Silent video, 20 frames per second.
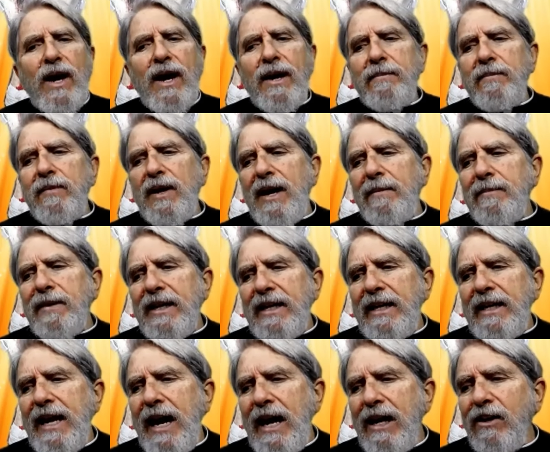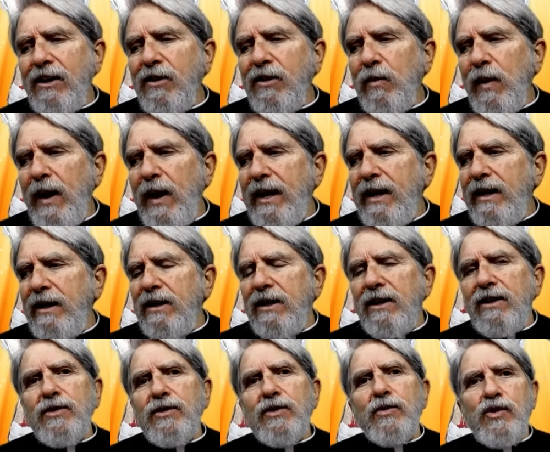I'm, I'm getting out of the way
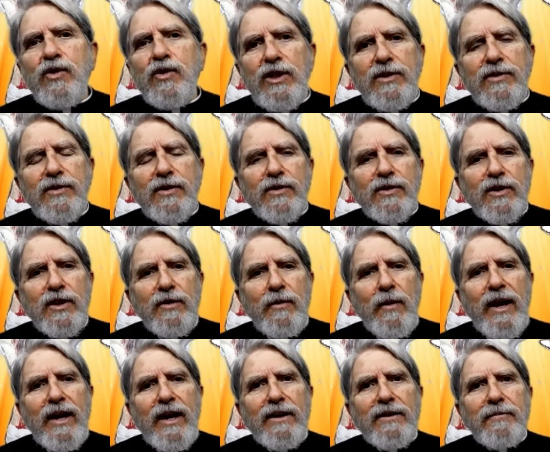so Jesus can. be.